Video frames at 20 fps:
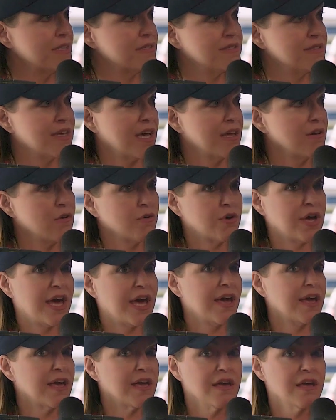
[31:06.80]
me and said,
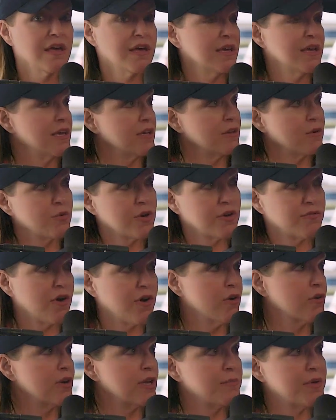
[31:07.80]
"Okay,
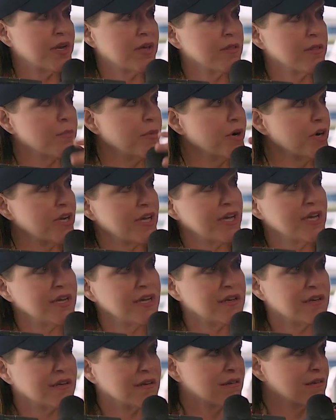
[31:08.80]
we've already been on the
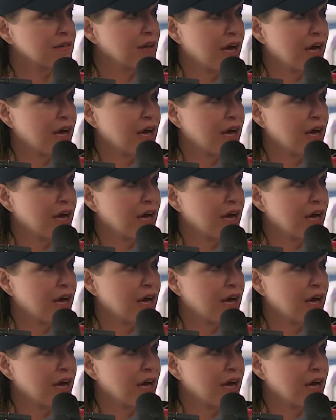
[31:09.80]
market.